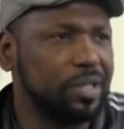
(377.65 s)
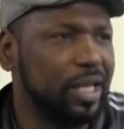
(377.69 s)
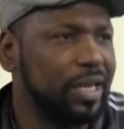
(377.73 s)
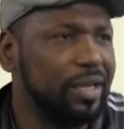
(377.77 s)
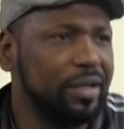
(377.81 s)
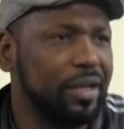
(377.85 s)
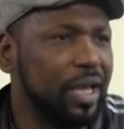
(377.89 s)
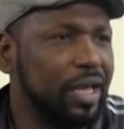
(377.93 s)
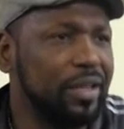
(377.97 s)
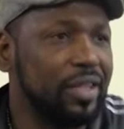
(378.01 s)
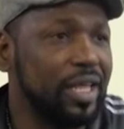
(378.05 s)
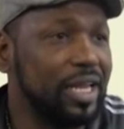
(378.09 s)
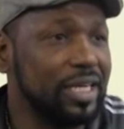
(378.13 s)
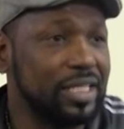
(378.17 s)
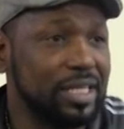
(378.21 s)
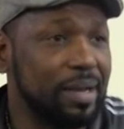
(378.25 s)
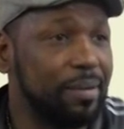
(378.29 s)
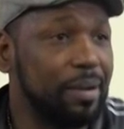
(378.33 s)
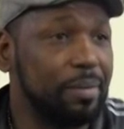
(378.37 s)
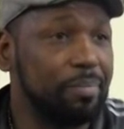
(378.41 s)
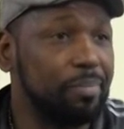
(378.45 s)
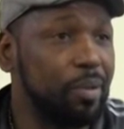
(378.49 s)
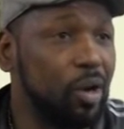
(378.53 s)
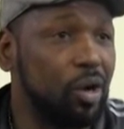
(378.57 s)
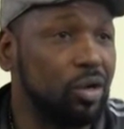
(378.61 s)
And the only
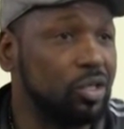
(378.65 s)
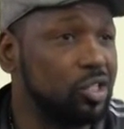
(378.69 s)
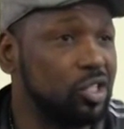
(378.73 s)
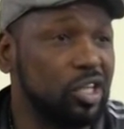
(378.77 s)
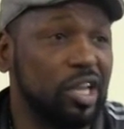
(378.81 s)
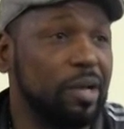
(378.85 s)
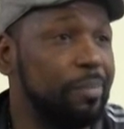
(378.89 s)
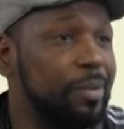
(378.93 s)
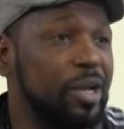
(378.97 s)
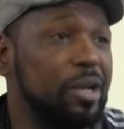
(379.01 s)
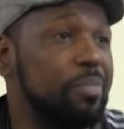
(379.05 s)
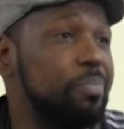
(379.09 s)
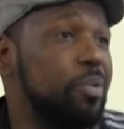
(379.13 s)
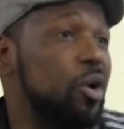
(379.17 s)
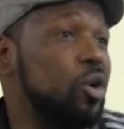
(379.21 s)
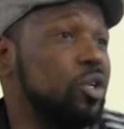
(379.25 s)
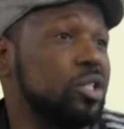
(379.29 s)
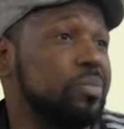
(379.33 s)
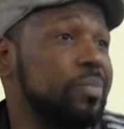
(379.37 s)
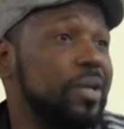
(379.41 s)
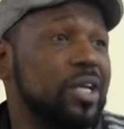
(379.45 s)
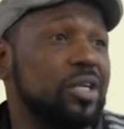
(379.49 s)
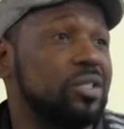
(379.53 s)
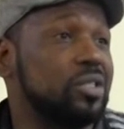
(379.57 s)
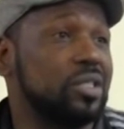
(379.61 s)
time I'd box, and nobody had
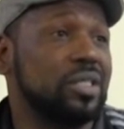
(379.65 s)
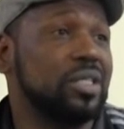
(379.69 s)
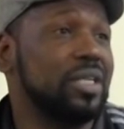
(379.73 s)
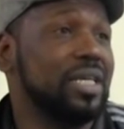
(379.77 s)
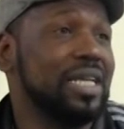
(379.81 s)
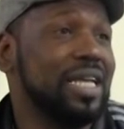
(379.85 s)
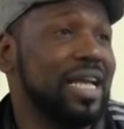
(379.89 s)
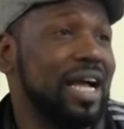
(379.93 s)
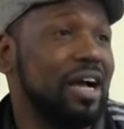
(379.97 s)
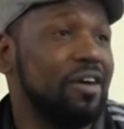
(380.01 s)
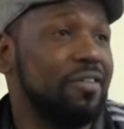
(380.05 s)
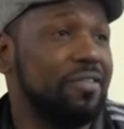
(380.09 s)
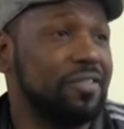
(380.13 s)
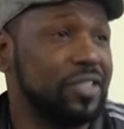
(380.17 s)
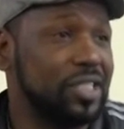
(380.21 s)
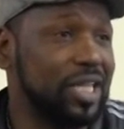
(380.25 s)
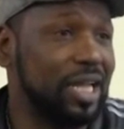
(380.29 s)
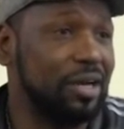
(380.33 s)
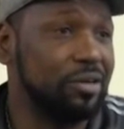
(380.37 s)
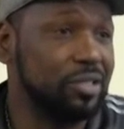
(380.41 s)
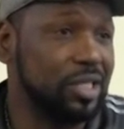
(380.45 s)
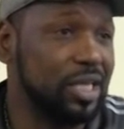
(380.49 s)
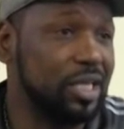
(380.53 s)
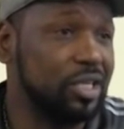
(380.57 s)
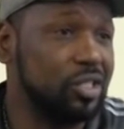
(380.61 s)
boxed me, because obviously
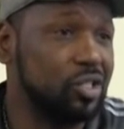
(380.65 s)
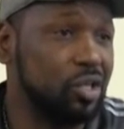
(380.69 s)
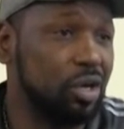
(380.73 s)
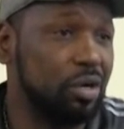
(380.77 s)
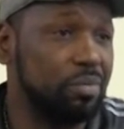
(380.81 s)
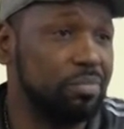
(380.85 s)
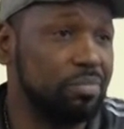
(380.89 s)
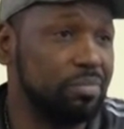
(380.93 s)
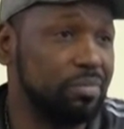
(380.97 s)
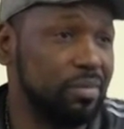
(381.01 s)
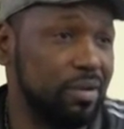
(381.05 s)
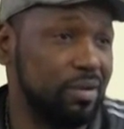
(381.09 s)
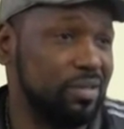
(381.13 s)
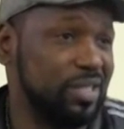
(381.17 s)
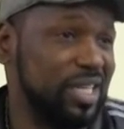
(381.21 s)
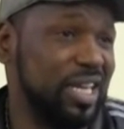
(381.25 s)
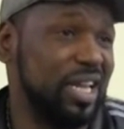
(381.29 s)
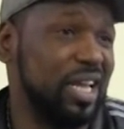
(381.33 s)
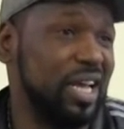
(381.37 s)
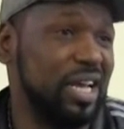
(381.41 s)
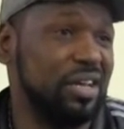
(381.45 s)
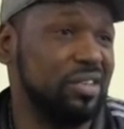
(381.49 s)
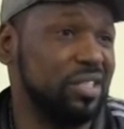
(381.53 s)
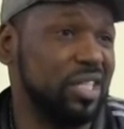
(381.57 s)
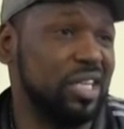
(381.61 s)
I was in the top,
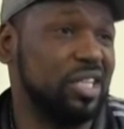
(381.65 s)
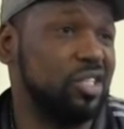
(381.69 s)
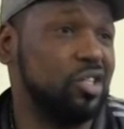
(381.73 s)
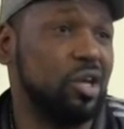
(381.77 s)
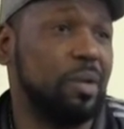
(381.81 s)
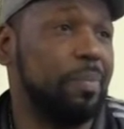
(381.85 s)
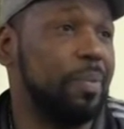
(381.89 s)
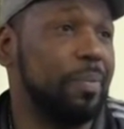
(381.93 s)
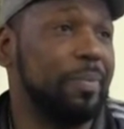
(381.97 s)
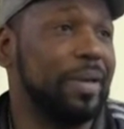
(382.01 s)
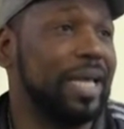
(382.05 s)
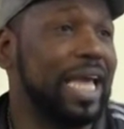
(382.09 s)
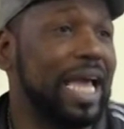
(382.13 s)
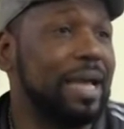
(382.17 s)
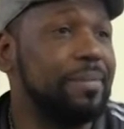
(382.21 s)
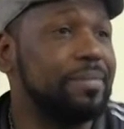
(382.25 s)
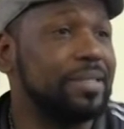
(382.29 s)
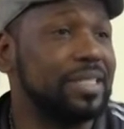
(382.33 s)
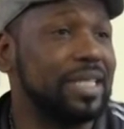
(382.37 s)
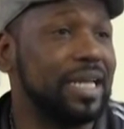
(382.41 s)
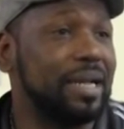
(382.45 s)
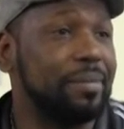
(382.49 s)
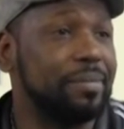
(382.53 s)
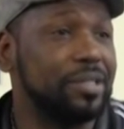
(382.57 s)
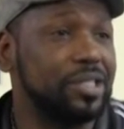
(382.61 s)
of my game
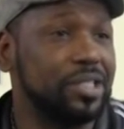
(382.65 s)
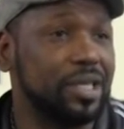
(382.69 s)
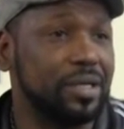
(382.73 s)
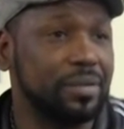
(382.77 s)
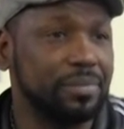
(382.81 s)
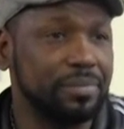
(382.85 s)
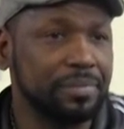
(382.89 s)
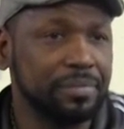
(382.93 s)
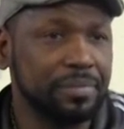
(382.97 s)
as an amateur.